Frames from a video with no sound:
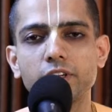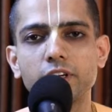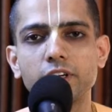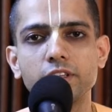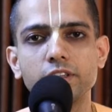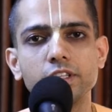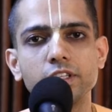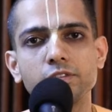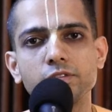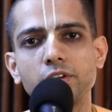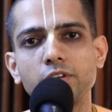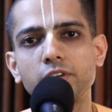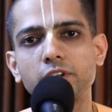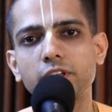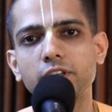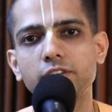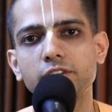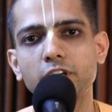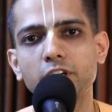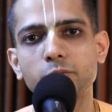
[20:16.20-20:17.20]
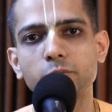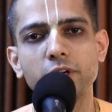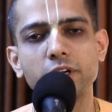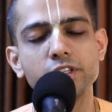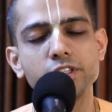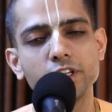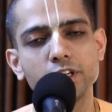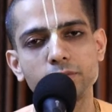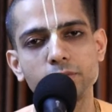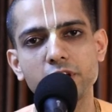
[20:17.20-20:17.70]
In this way, we can
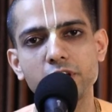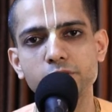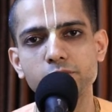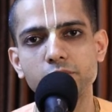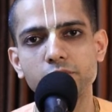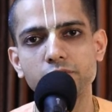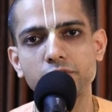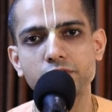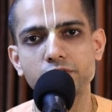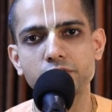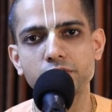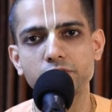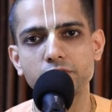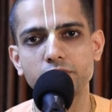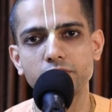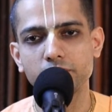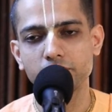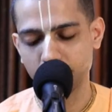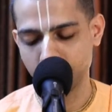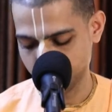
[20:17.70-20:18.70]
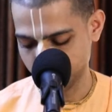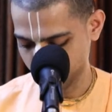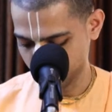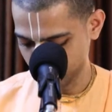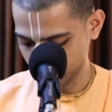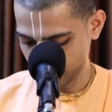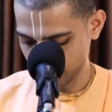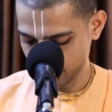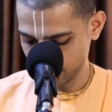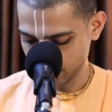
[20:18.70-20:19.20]
celebrate Janmashtami festival.
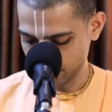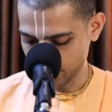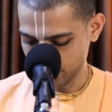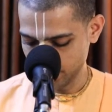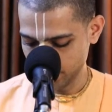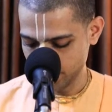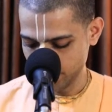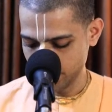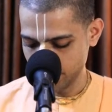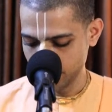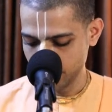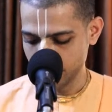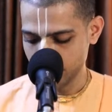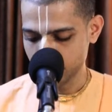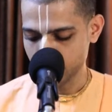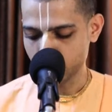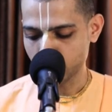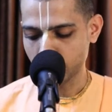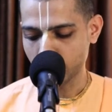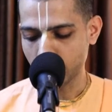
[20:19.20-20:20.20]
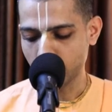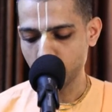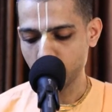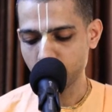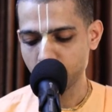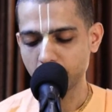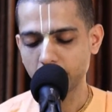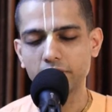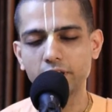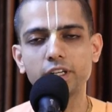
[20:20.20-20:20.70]
So
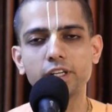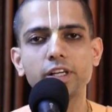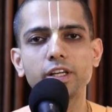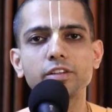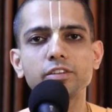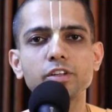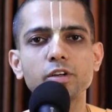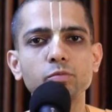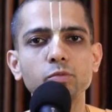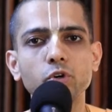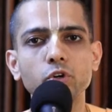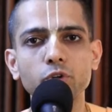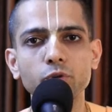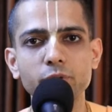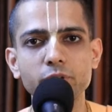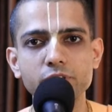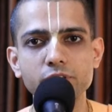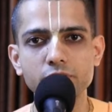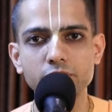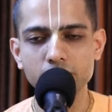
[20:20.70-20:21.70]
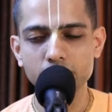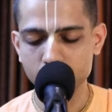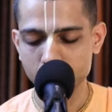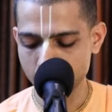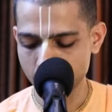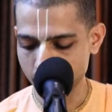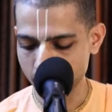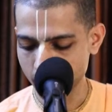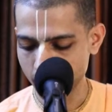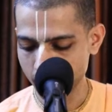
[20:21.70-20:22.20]
now we can take some more
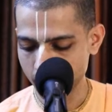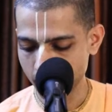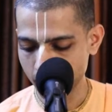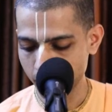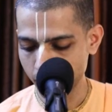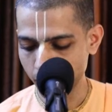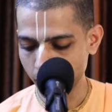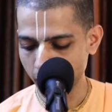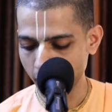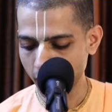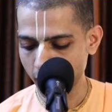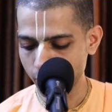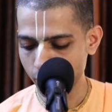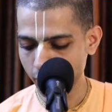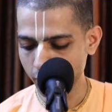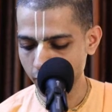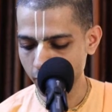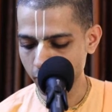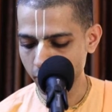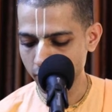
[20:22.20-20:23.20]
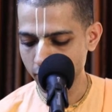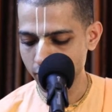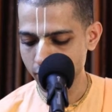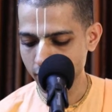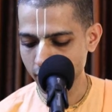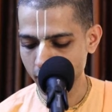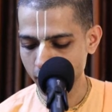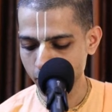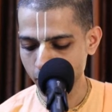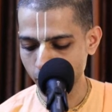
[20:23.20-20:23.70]
questions. If you have, you can please
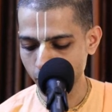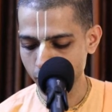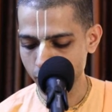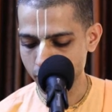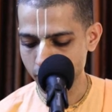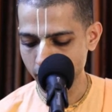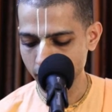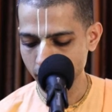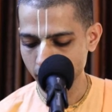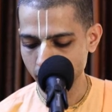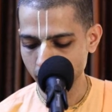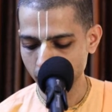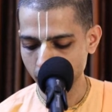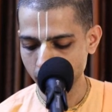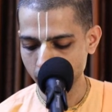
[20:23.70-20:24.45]
start posting.